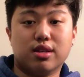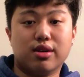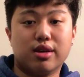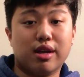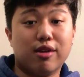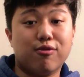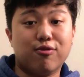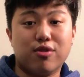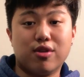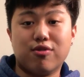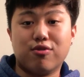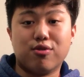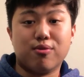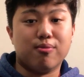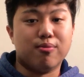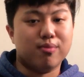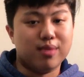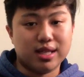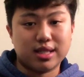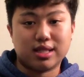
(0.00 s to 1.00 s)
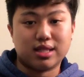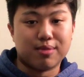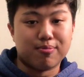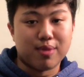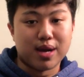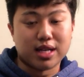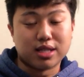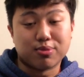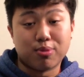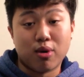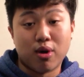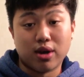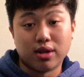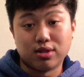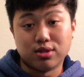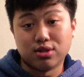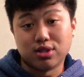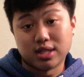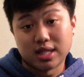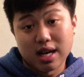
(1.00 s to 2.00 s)
if you miss the best
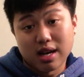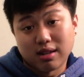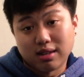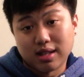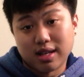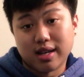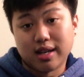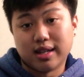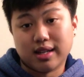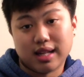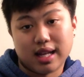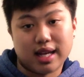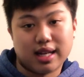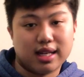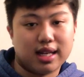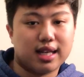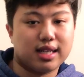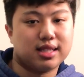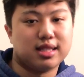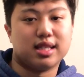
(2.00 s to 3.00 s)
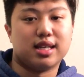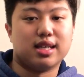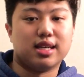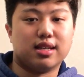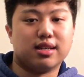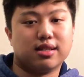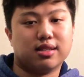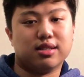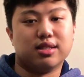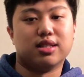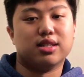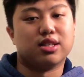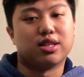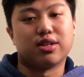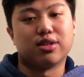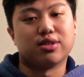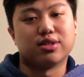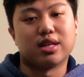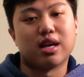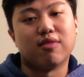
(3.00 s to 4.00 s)
point to sell it, like let's say the
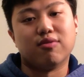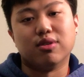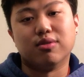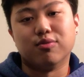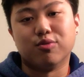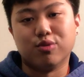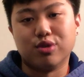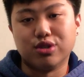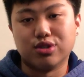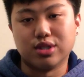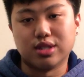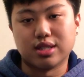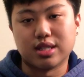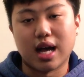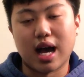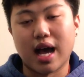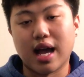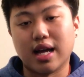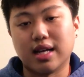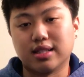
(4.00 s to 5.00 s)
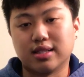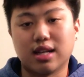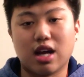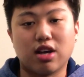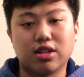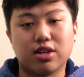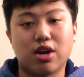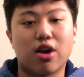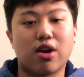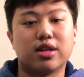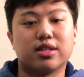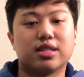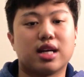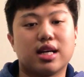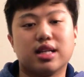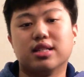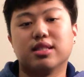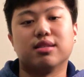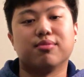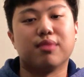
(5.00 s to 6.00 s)
indicators haven't reached its highest, the
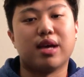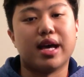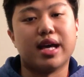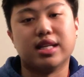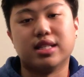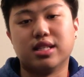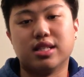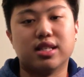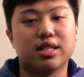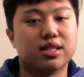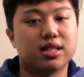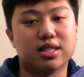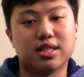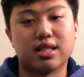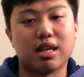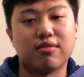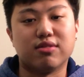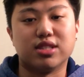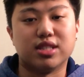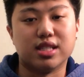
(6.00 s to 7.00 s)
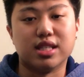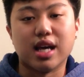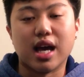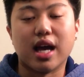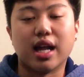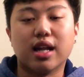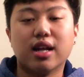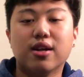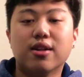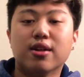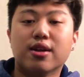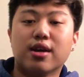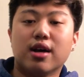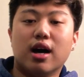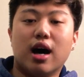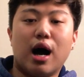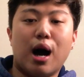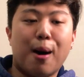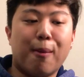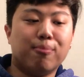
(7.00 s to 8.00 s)
RSI isn't 80, isn't 70 yet,
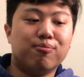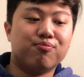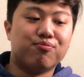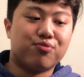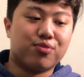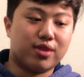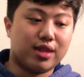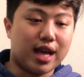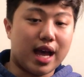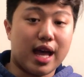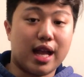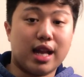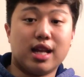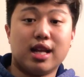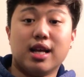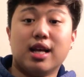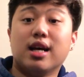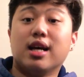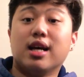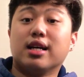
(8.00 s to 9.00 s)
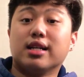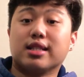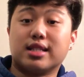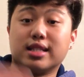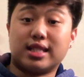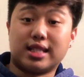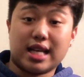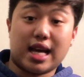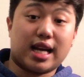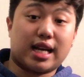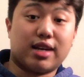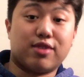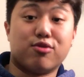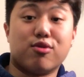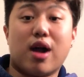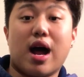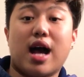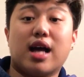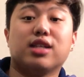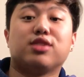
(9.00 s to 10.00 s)
then the second
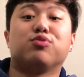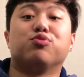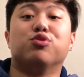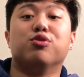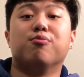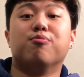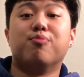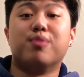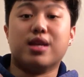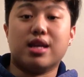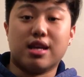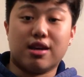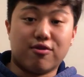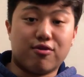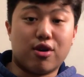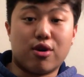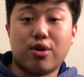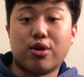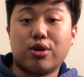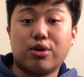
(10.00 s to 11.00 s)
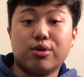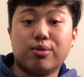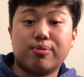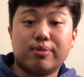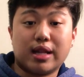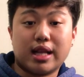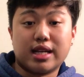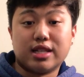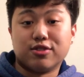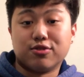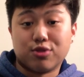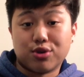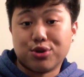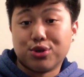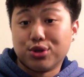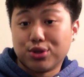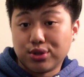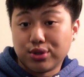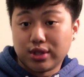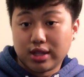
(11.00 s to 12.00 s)
rise would be a very good place for
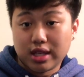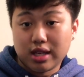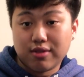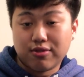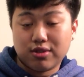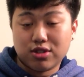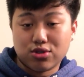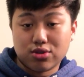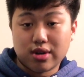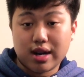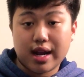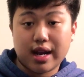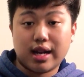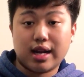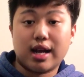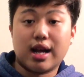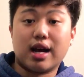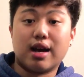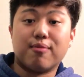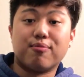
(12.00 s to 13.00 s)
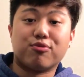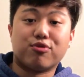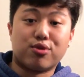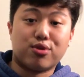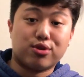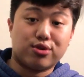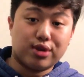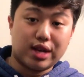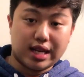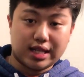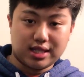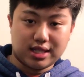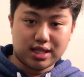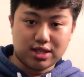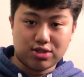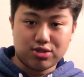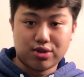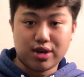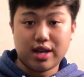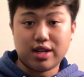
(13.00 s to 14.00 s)
you to leave the trade, for you to
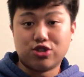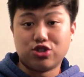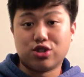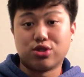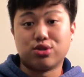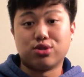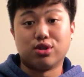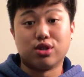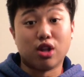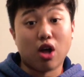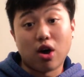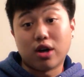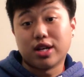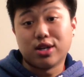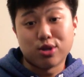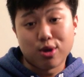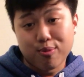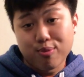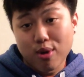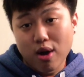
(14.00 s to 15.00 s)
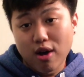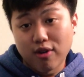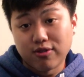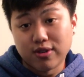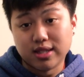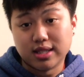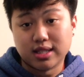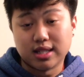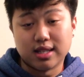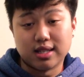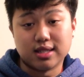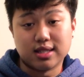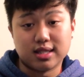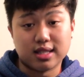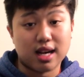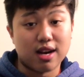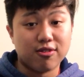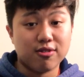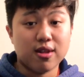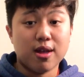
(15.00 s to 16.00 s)
exit the trade, just to lock in your profits and
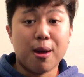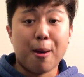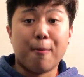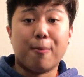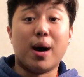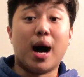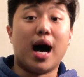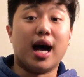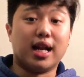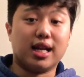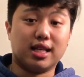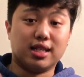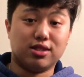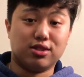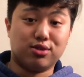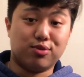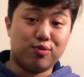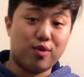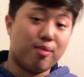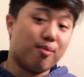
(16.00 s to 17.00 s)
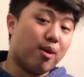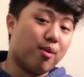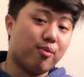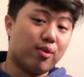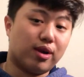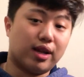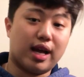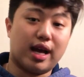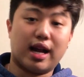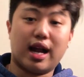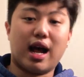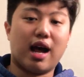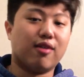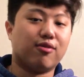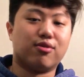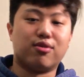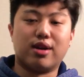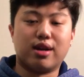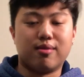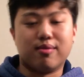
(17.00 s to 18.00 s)
stuff. But remember that
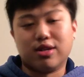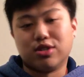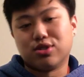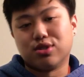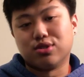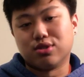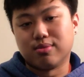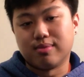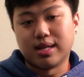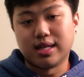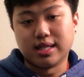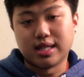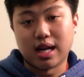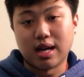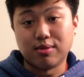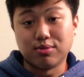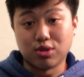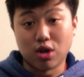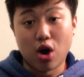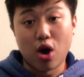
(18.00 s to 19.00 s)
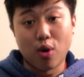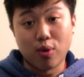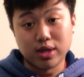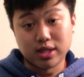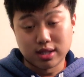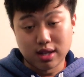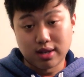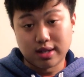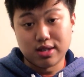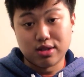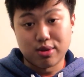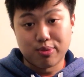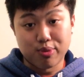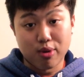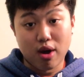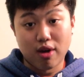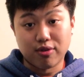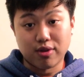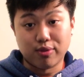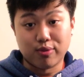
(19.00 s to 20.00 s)
I've already mentioned so many times, always lock in your
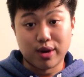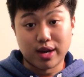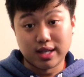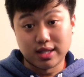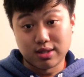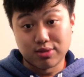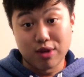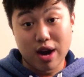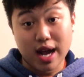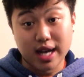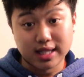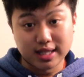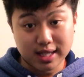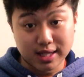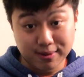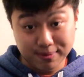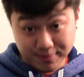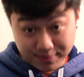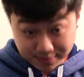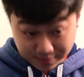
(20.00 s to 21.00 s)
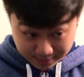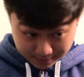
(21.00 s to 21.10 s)
profit when it's rising.